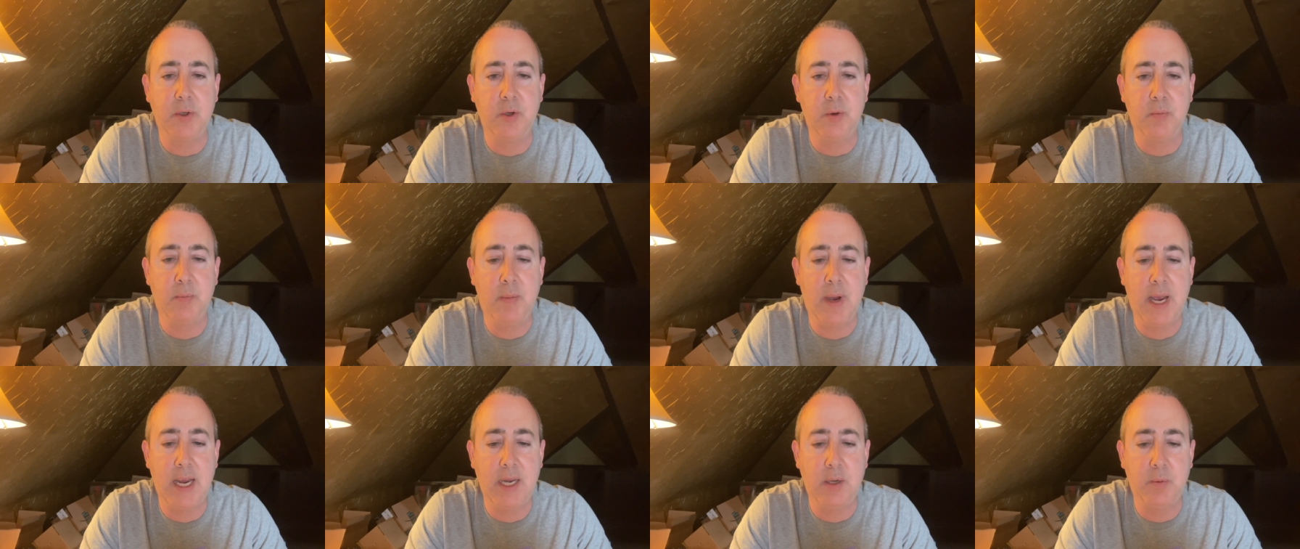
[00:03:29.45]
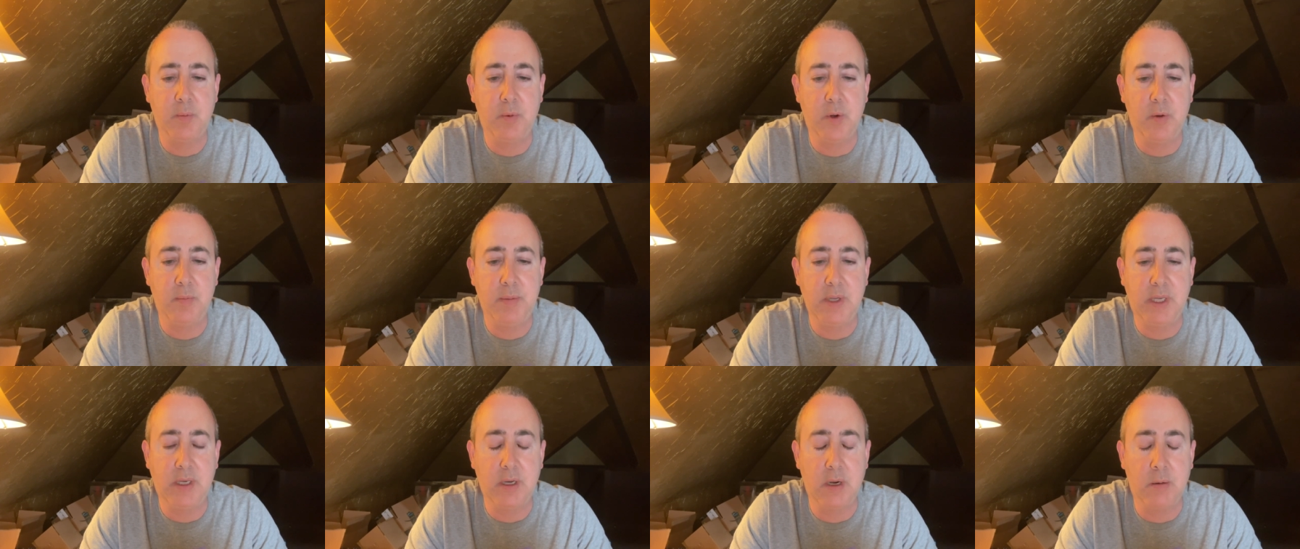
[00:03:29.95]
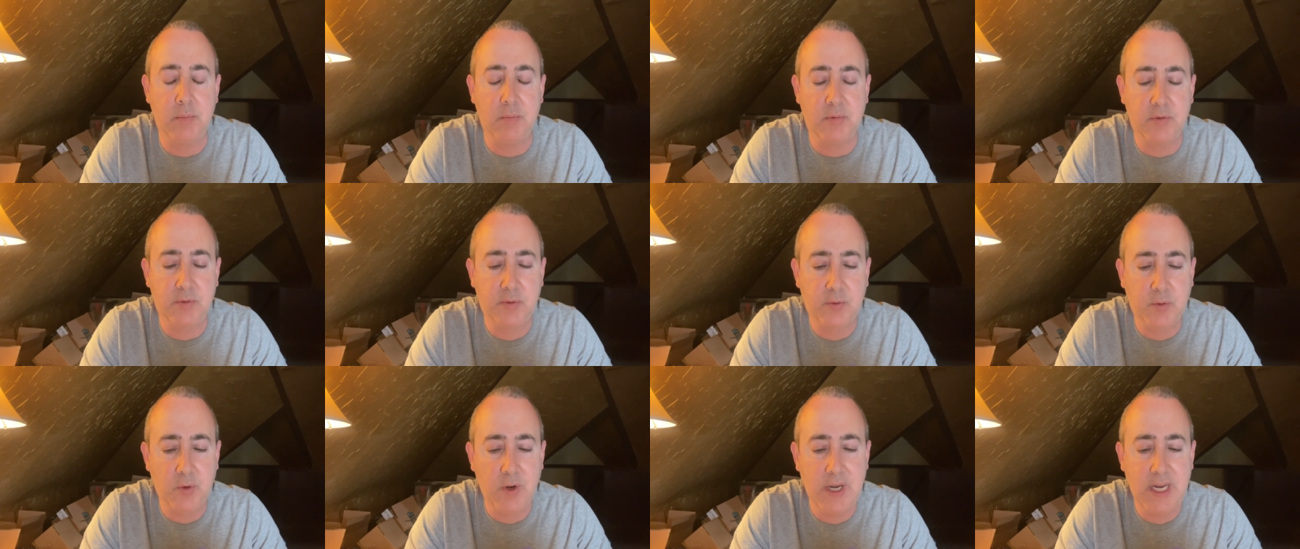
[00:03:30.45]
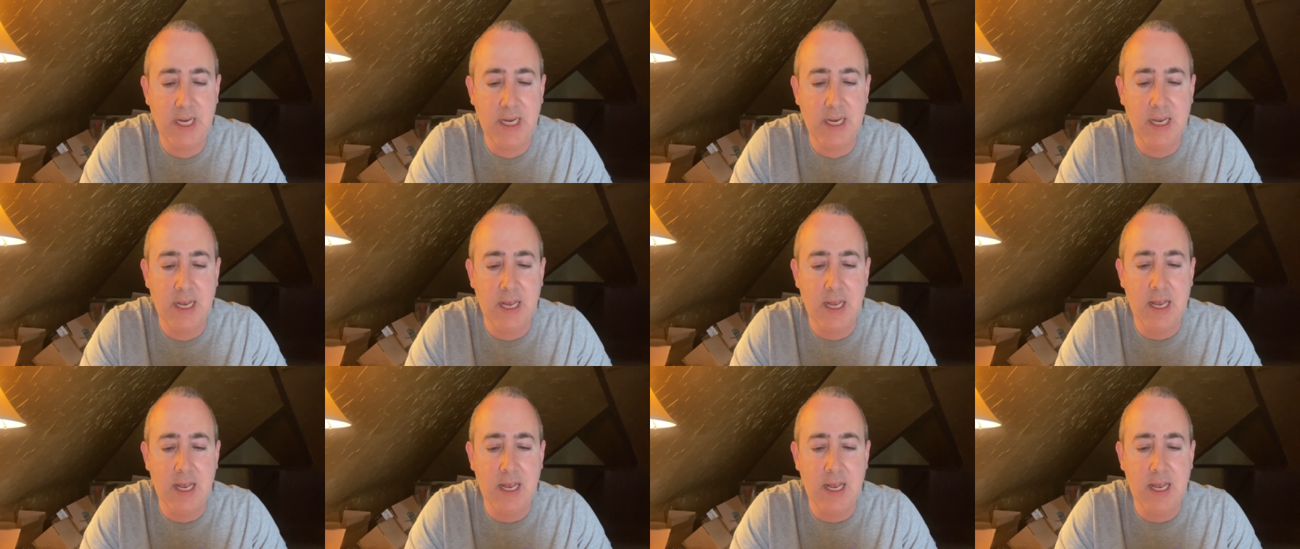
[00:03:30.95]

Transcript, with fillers: Your mind will become free.